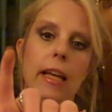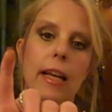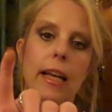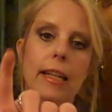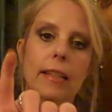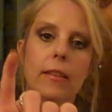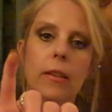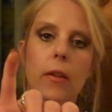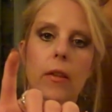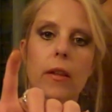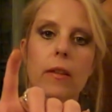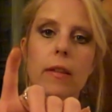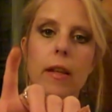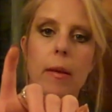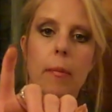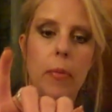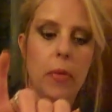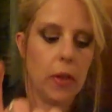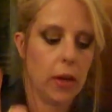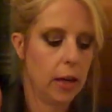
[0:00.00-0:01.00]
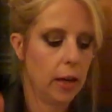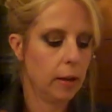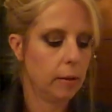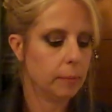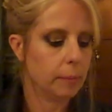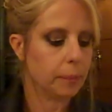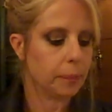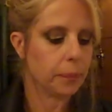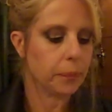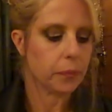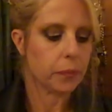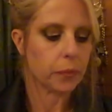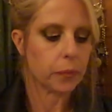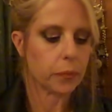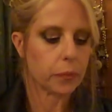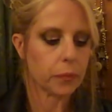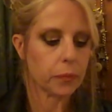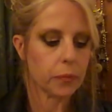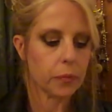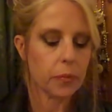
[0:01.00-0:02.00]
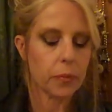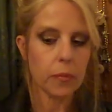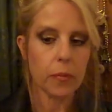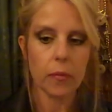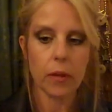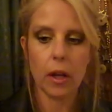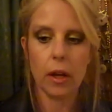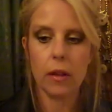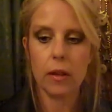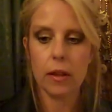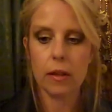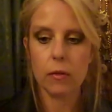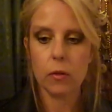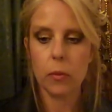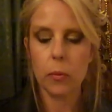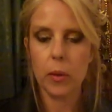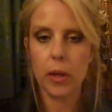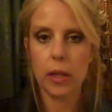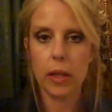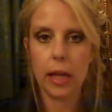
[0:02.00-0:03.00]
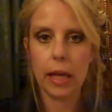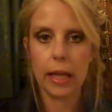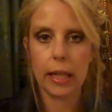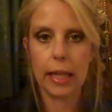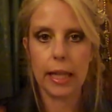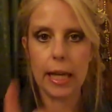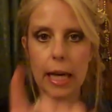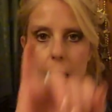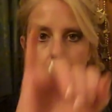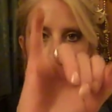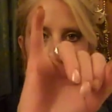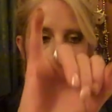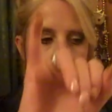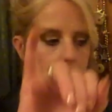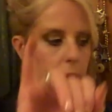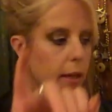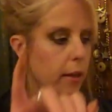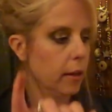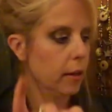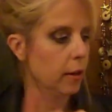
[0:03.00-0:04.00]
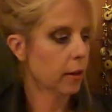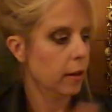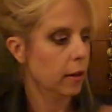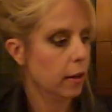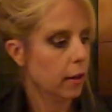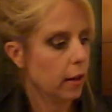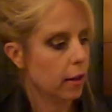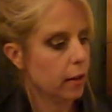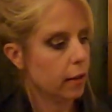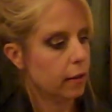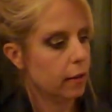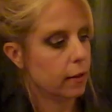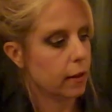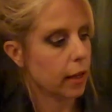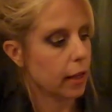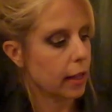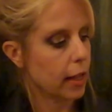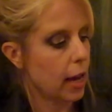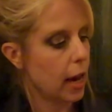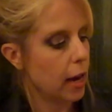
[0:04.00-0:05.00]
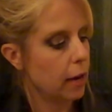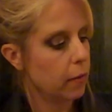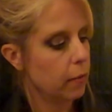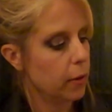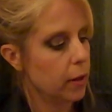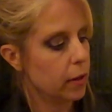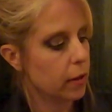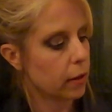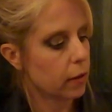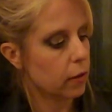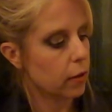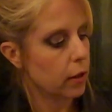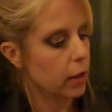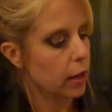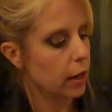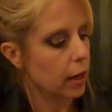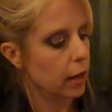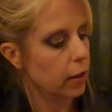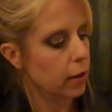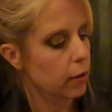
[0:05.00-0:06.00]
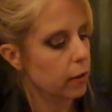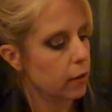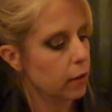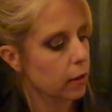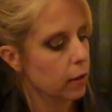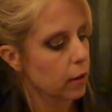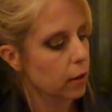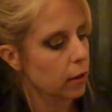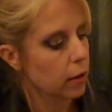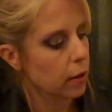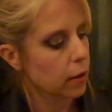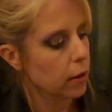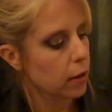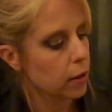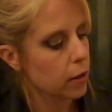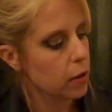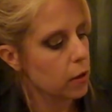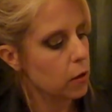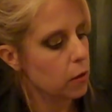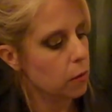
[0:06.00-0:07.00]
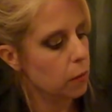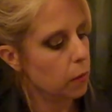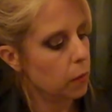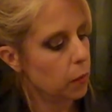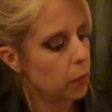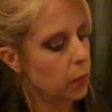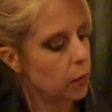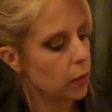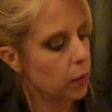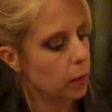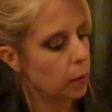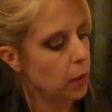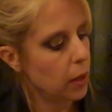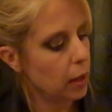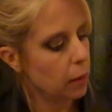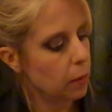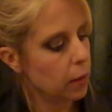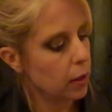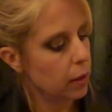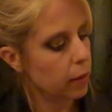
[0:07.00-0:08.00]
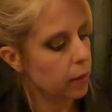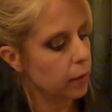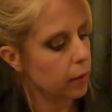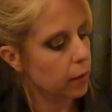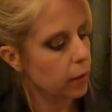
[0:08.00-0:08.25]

And so the same thing, this would be like the Ebony. This is like the Ivory section, and you put the pigment